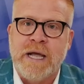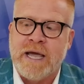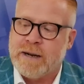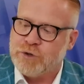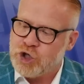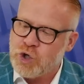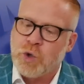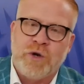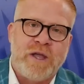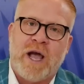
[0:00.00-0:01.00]
and I'm
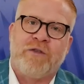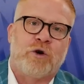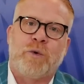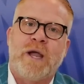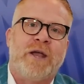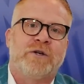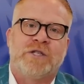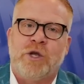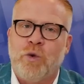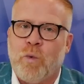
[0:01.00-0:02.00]
sure the other
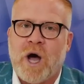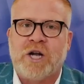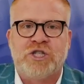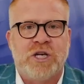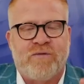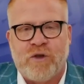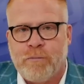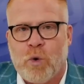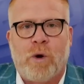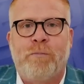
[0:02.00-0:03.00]
creators that you watch, if they're
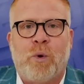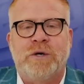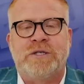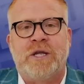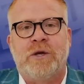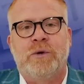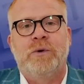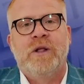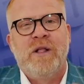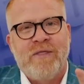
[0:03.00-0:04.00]
more important to you,